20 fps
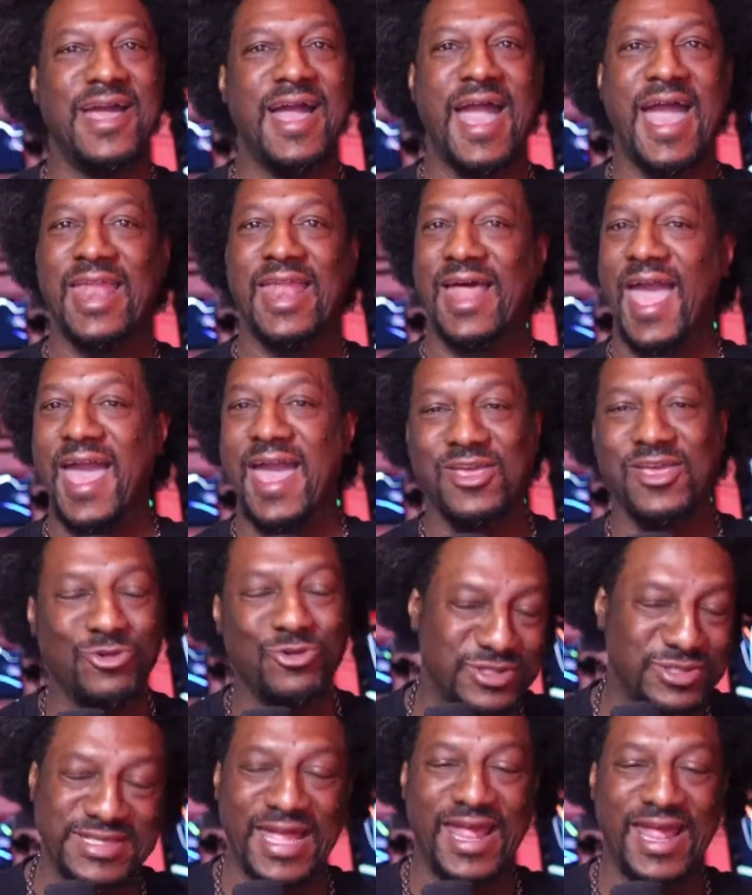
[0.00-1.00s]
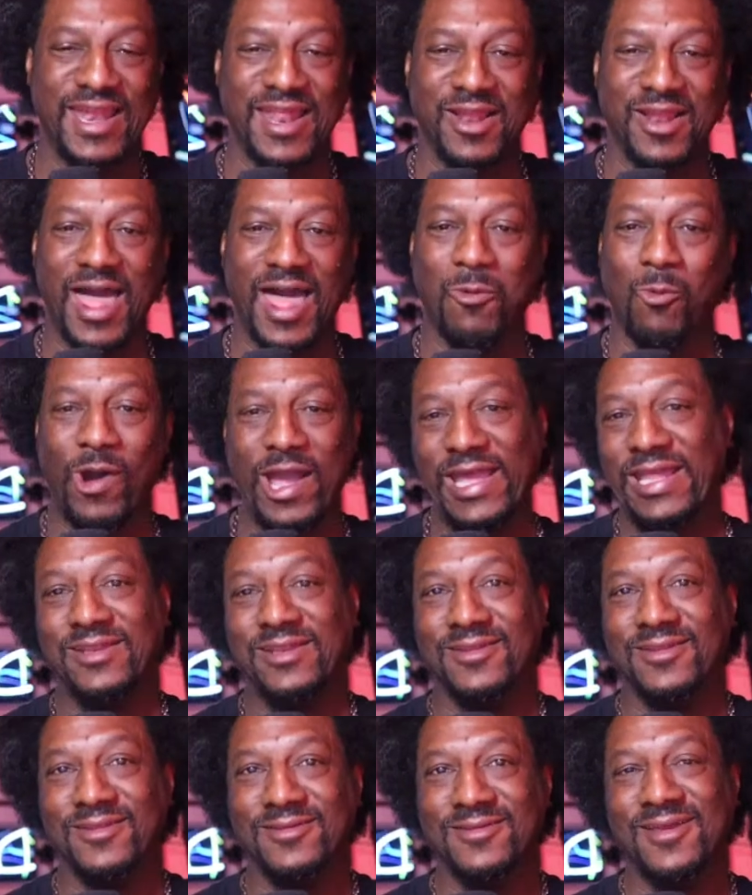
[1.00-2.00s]
and have you standing there like
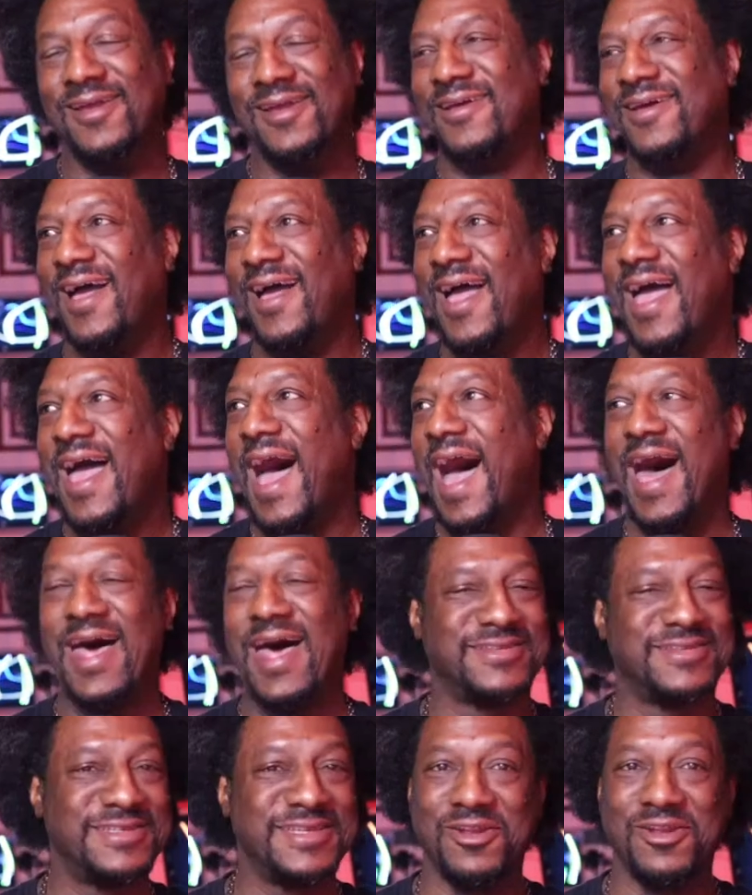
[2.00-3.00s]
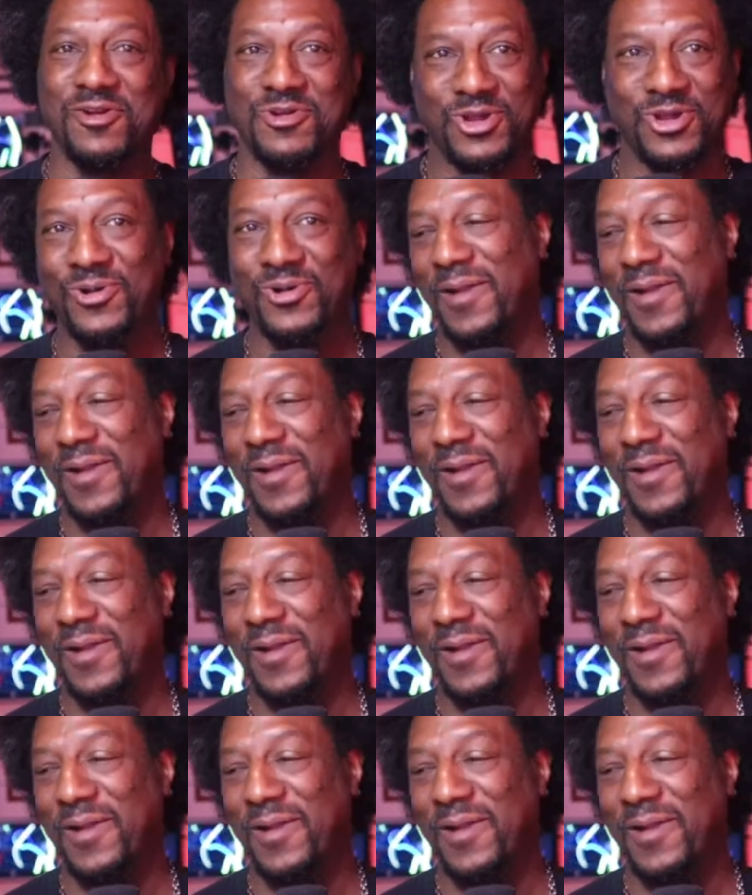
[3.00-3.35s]
waiting. I done seen her do it.